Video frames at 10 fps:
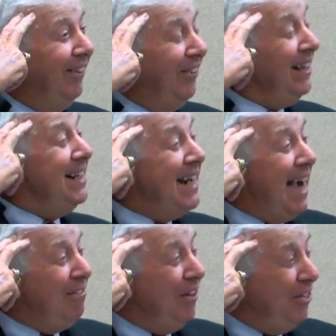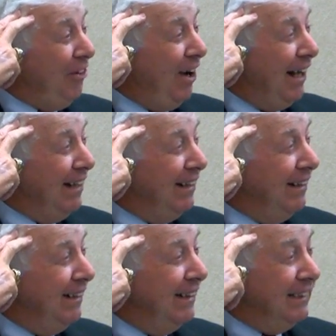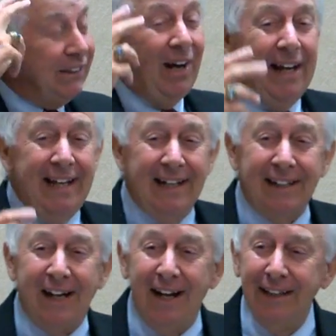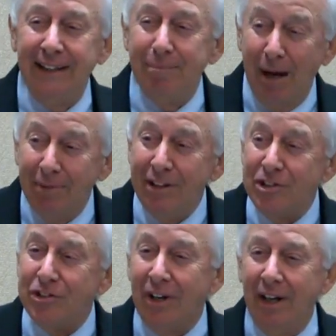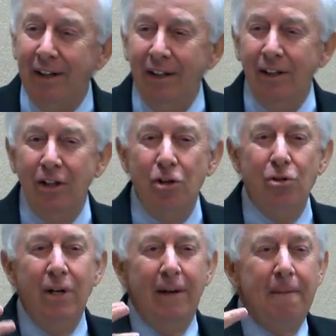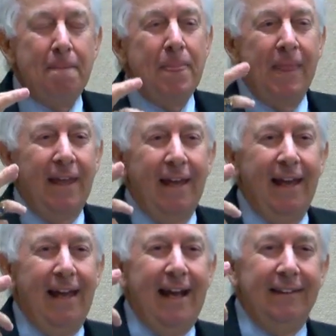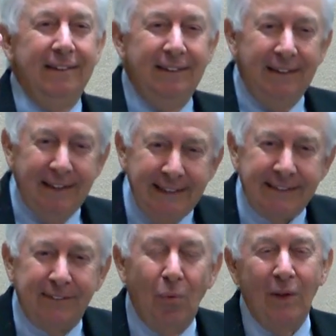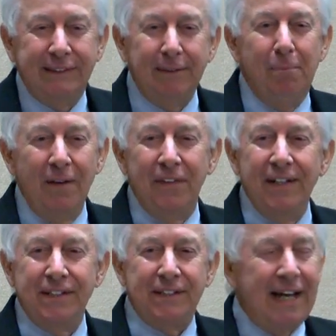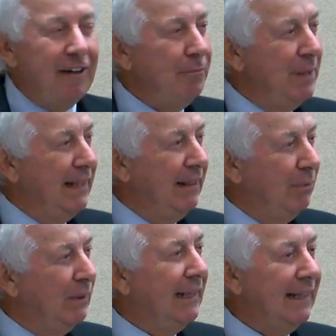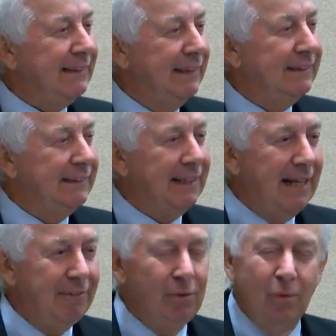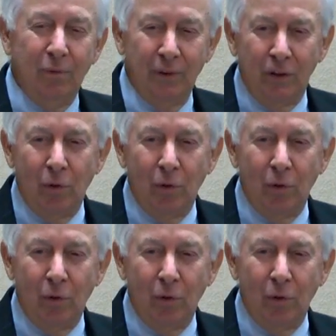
What a novel thought. So I had a colleague, my registrar, who at least once a month in his staff meeting would ask his staff the